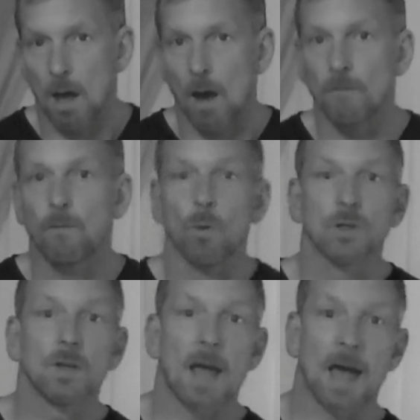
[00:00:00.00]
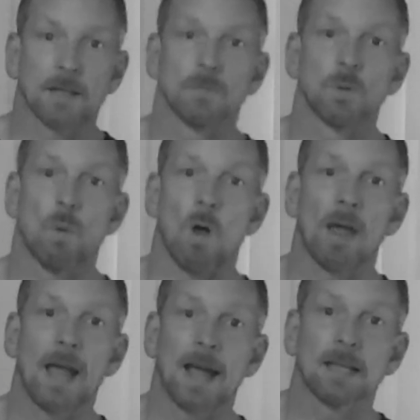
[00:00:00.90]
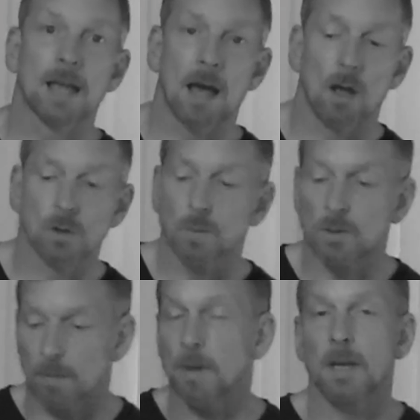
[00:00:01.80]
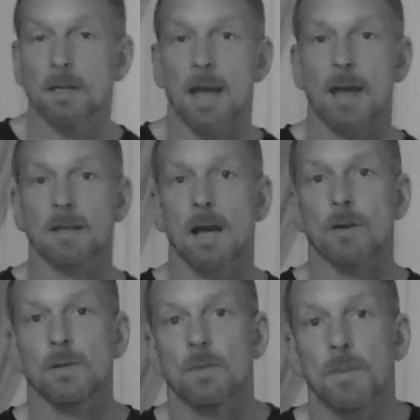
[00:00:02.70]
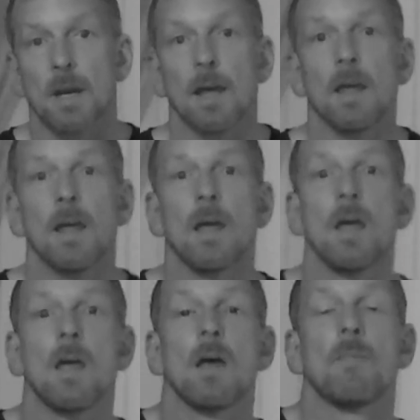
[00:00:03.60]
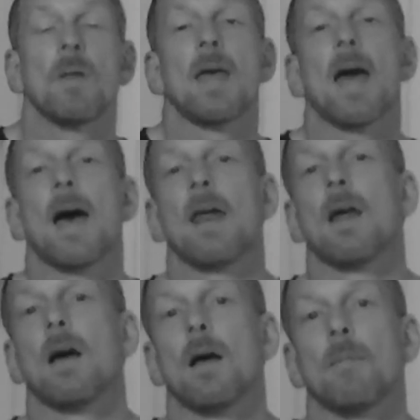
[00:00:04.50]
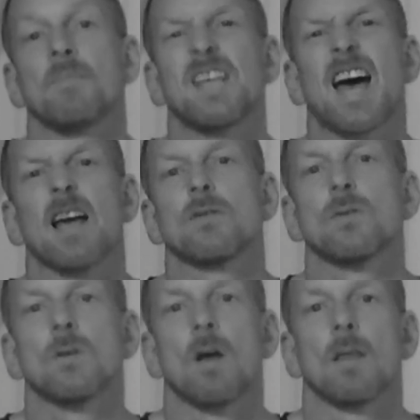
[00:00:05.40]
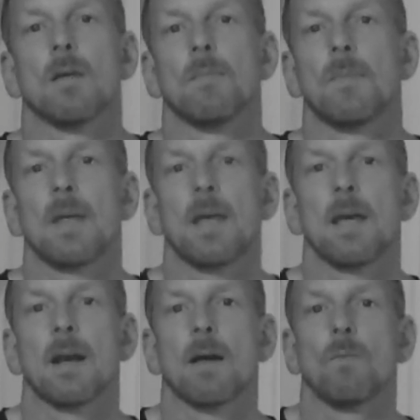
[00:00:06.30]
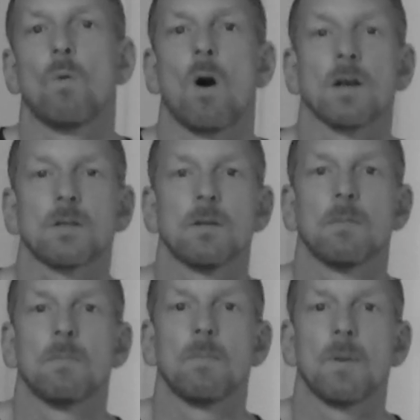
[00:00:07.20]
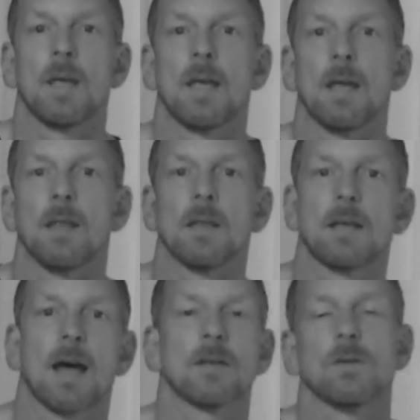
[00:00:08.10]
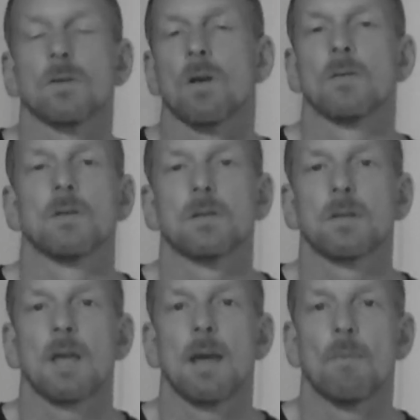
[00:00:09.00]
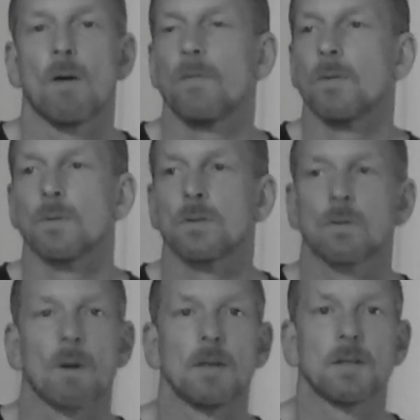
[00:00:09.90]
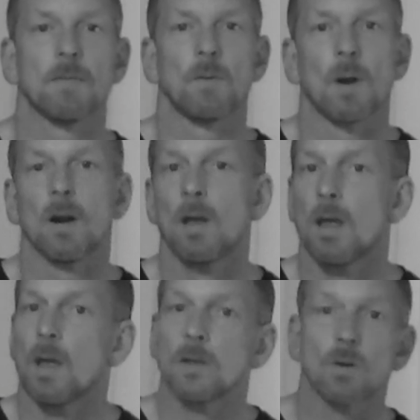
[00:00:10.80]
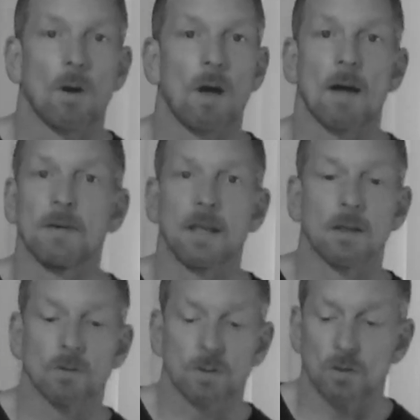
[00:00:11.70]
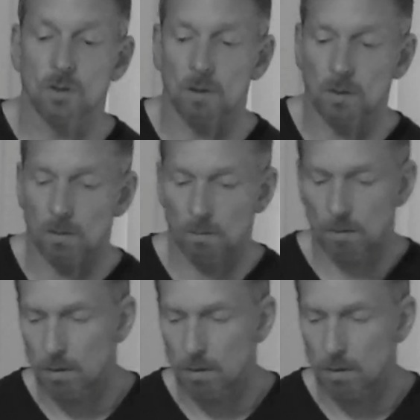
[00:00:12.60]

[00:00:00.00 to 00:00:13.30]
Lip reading: Unfortunately, I had some small hand towels, which I'm going to get to hand towels in a minute, but they had tassels on them, and I washed them, and the tassels all just came off, and there was threads everywhere. So I don't have any of those to show you.